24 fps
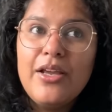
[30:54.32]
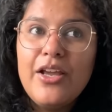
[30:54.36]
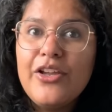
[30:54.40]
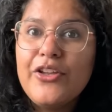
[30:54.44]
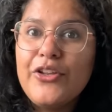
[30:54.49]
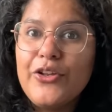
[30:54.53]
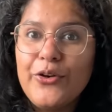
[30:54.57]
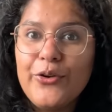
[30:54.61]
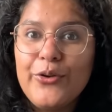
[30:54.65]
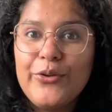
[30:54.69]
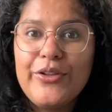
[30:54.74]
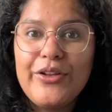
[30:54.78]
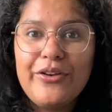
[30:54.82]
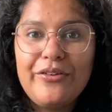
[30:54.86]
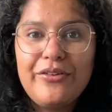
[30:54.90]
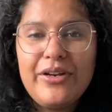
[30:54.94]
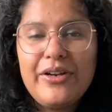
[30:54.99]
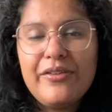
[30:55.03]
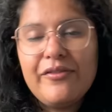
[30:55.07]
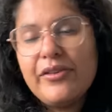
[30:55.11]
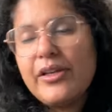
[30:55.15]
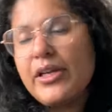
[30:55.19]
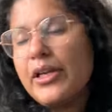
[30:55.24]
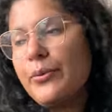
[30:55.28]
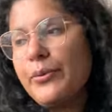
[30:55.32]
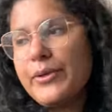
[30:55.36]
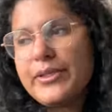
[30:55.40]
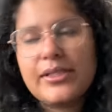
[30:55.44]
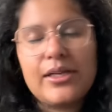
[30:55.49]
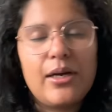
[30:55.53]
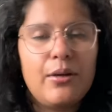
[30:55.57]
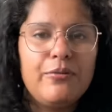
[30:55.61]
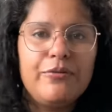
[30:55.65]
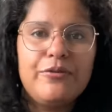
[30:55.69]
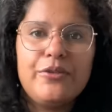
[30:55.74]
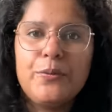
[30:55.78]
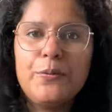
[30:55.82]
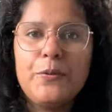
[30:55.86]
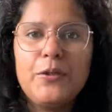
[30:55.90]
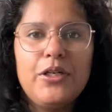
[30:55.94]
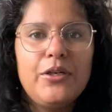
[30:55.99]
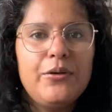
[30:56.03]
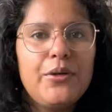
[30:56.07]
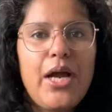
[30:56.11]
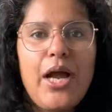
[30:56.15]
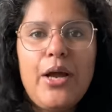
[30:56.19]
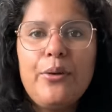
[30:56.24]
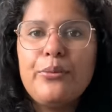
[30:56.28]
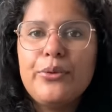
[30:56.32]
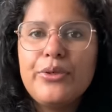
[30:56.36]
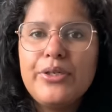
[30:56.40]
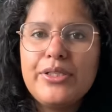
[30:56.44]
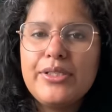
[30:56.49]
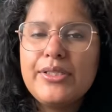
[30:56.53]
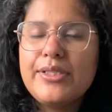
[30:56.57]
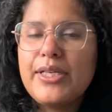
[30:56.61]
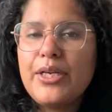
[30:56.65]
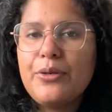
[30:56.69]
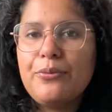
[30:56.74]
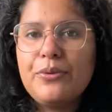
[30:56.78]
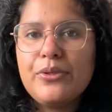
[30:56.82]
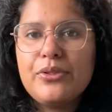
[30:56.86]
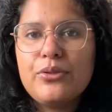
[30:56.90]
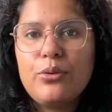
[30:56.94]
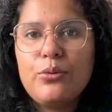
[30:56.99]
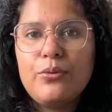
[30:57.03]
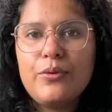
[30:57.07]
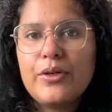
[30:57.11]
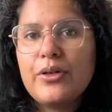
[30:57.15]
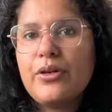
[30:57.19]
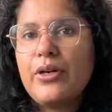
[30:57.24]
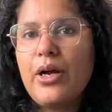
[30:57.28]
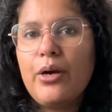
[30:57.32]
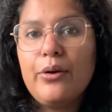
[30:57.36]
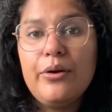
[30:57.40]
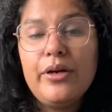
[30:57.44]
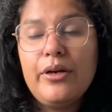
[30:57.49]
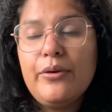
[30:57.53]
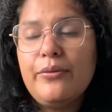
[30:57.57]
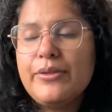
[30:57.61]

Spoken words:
you know, there. It was comfortable. I wouldn't say it was overcrowded.